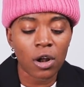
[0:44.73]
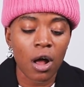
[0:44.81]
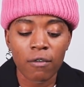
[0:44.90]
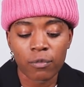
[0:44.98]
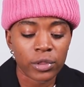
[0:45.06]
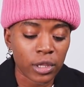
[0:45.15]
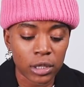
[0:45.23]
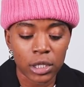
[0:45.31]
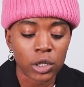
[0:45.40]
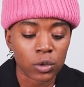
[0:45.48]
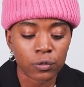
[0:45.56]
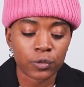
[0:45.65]
off with a
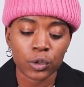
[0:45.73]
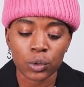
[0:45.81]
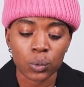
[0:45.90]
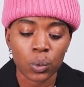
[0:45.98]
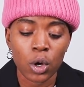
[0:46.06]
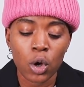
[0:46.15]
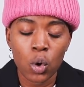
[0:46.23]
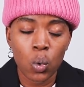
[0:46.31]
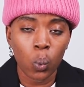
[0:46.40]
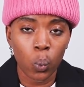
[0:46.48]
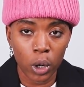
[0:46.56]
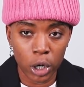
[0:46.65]
little few
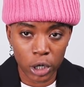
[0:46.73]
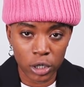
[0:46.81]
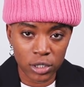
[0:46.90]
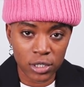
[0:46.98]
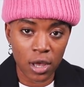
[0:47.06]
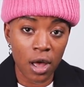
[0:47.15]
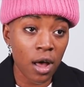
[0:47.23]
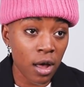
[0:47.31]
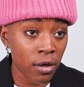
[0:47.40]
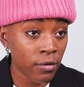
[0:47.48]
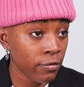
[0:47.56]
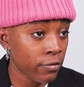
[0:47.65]
words
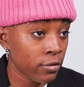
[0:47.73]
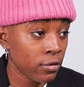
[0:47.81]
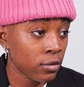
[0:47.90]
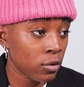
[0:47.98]
of